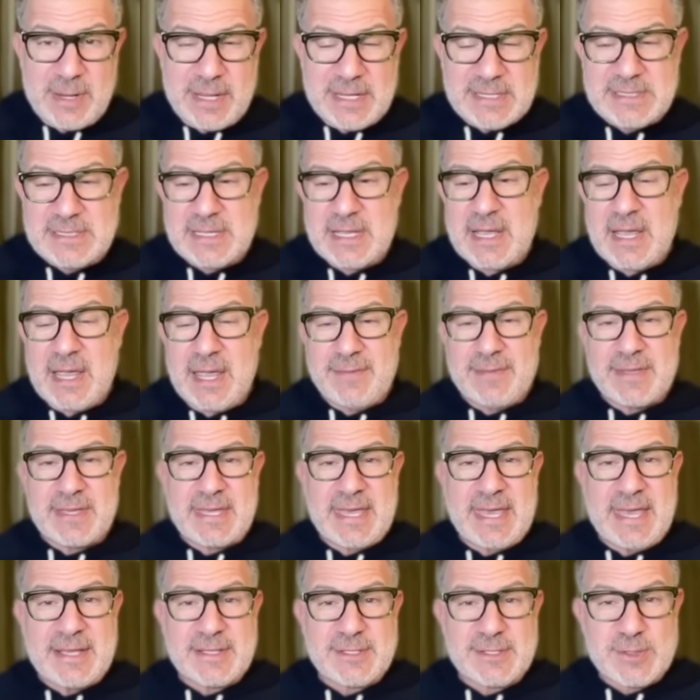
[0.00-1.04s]
legal
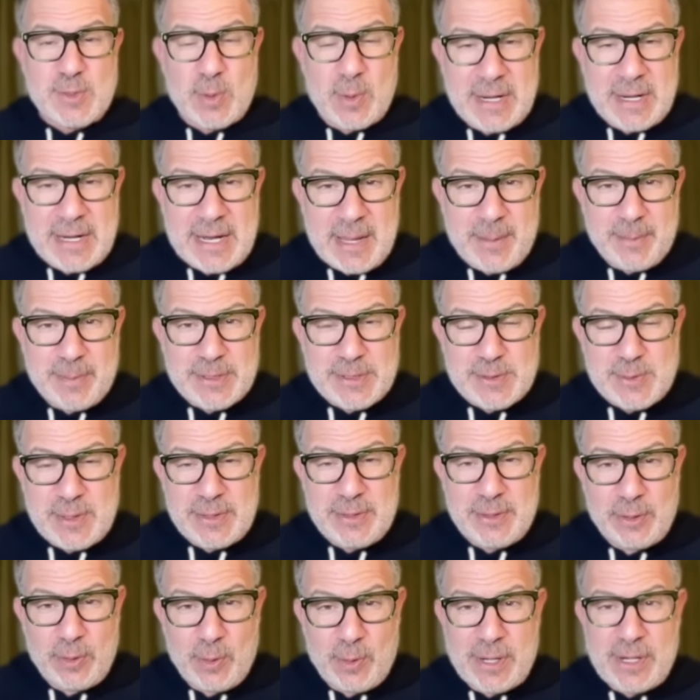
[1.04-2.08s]
concepts you need to
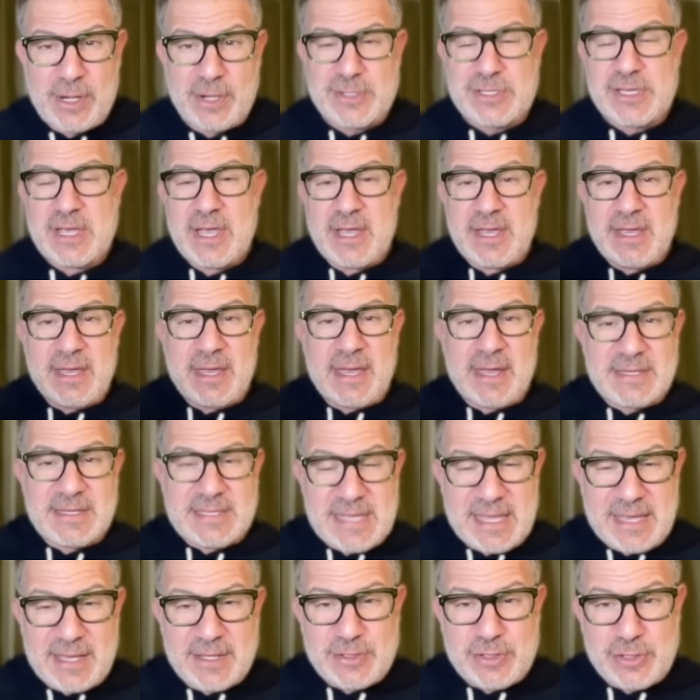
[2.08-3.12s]
know, and we
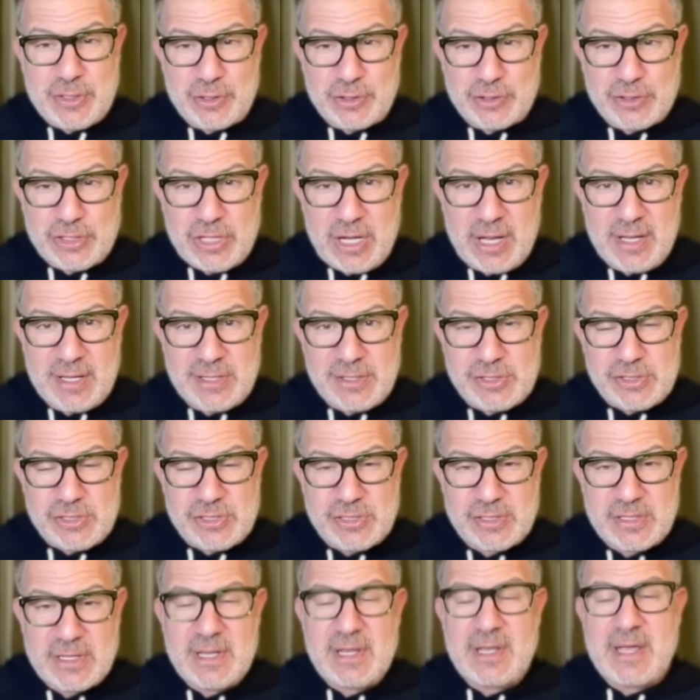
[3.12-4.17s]
discuss every
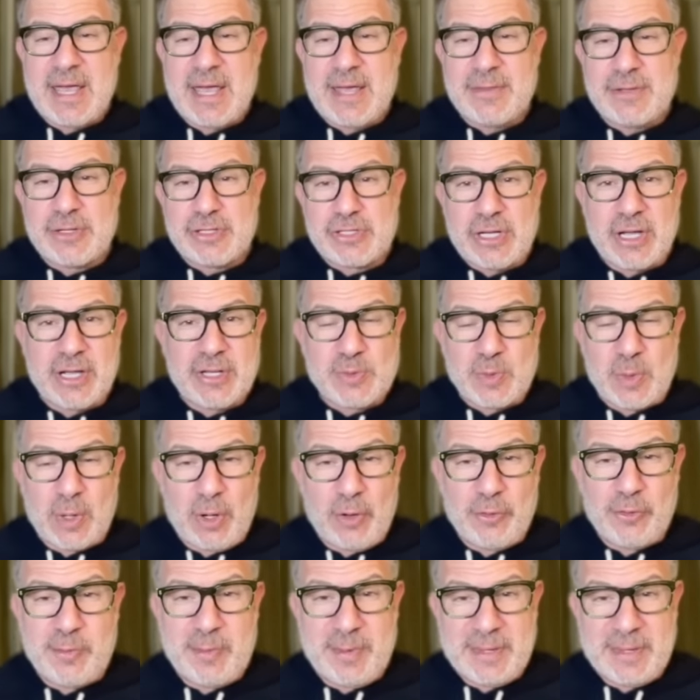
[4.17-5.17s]
day on Legal AF.